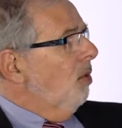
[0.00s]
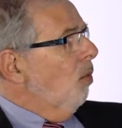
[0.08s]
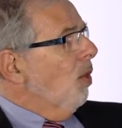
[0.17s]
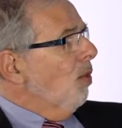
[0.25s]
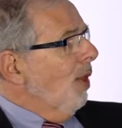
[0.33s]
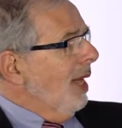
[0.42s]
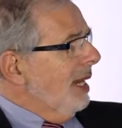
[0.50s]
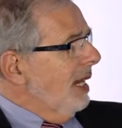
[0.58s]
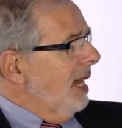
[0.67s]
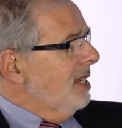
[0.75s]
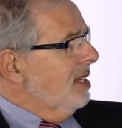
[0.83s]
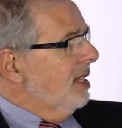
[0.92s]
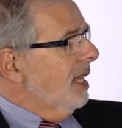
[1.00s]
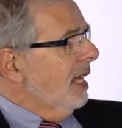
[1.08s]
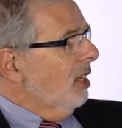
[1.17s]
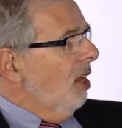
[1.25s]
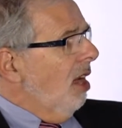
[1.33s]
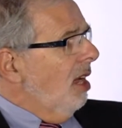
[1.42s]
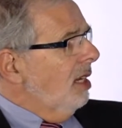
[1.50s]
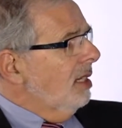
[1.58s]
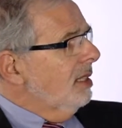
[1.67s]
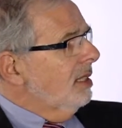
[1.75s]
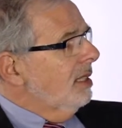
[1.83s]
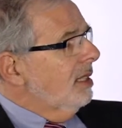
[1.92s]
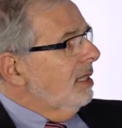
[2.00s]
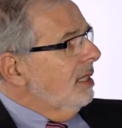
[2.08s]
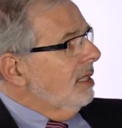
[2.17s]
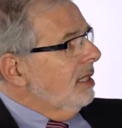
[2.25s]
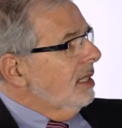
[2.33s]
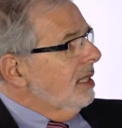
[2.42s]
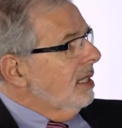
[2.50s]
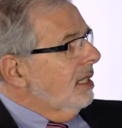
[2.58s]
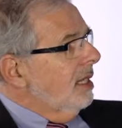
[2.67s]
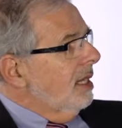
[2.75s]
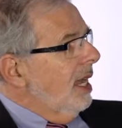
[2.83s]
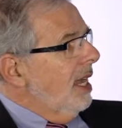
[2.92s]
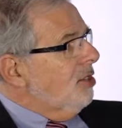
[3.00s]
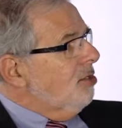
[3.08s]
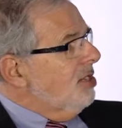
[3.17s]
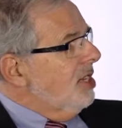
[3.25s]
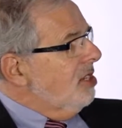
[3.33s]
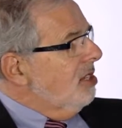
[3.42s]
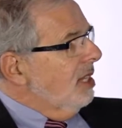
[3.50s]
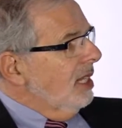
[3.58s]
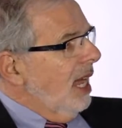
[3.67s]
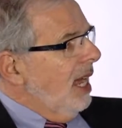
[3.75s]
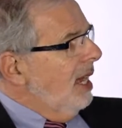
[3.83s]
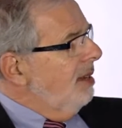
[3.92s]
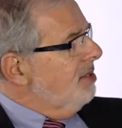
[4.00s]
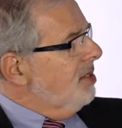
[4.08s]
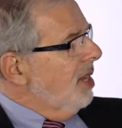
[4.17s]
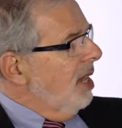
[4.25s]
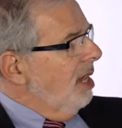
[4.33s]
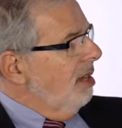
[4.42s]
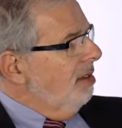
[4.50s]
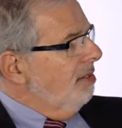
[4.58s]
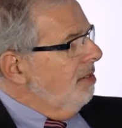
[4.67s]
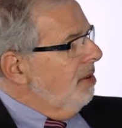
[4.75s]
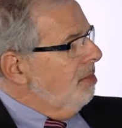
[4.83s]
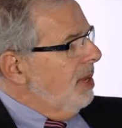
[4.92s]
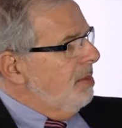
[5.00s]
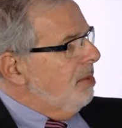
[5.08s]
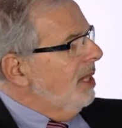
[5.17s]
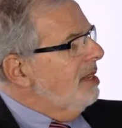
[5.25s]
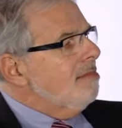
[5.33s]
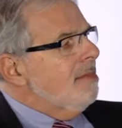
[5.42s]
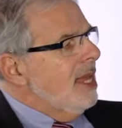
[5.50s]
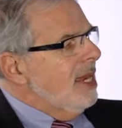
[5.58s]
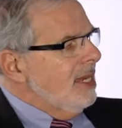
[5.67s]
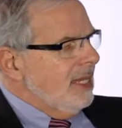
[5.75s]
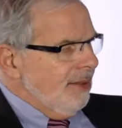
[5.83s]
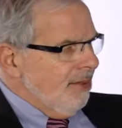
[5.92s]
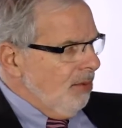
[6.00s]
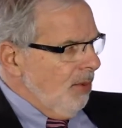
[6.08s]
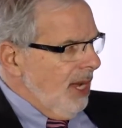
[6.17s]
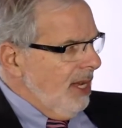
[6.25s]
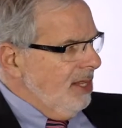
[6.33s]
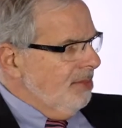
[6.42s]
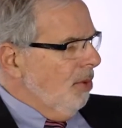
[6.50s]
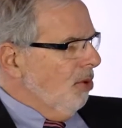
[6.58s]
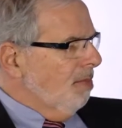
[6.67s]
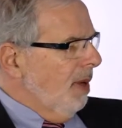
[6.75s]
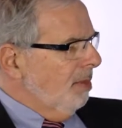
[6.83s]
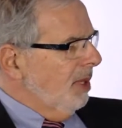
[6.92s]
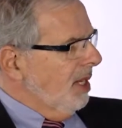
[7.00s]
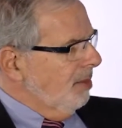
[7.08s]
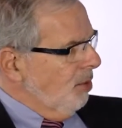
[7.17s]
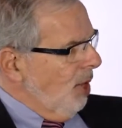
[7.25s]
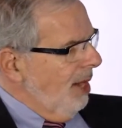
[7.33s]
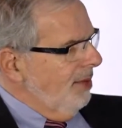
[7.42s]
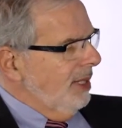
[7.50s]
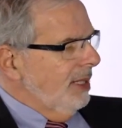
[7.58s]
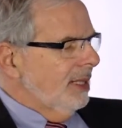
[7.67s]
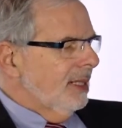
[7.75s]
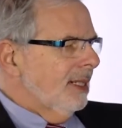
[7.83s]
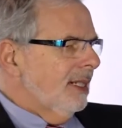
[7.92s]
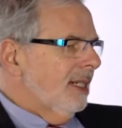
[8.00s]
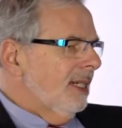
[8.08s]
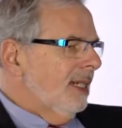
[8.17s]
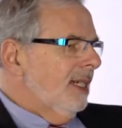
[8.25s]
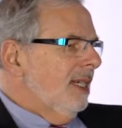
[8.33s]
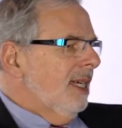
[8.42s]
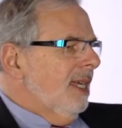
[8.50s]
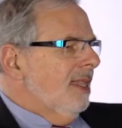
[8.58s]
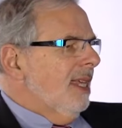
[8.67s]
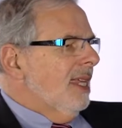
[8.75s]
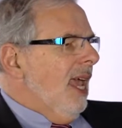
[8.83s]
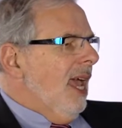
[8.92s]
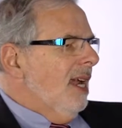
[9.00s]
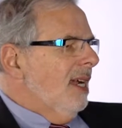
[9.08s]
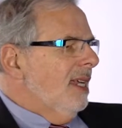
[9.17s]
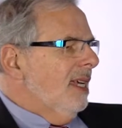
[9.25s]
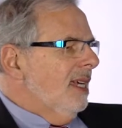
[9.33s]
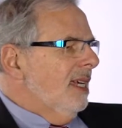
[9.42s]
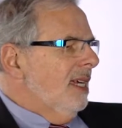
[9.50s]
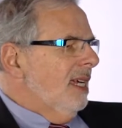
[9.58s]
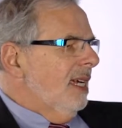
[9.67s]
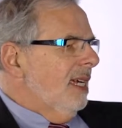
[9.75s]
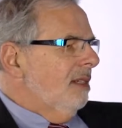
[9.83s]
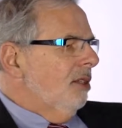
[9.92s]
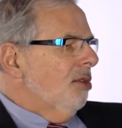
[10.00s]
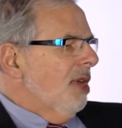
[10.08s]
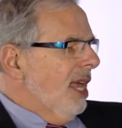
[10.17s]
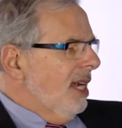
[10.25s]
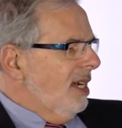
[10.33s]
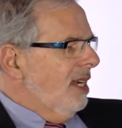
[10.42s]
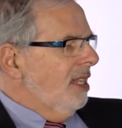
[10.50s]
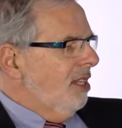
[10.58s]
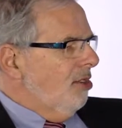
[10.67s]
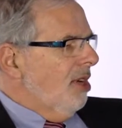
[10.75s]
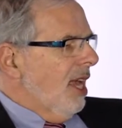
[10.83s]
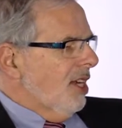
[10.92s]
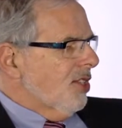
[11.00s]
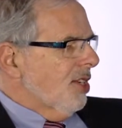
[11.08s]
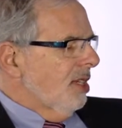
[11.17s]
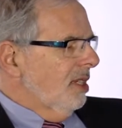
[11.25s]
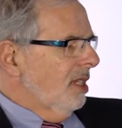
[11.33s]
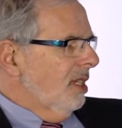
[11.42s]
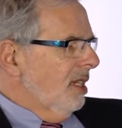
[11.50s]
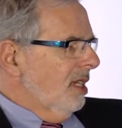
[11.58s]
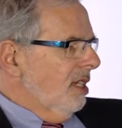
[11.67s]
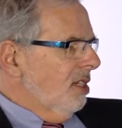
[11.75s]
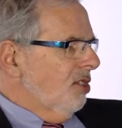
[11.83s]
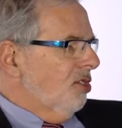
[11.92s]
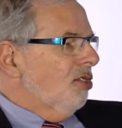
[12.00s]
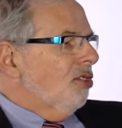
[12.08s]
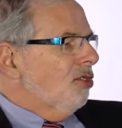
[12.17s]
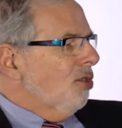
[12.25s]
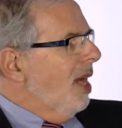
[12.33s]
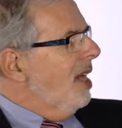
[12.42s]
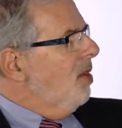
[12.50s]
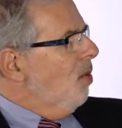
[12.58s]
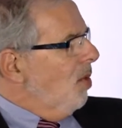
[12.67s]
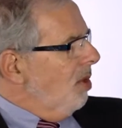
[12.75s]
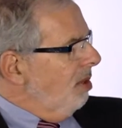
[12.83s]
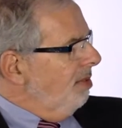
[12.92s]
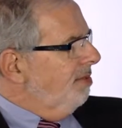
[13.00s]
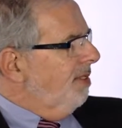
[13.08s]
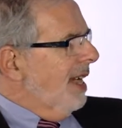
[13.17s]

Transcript: We're recognizing that law enters into the lives of people in many different ways, both public and private, that Canada, located in the international trading world,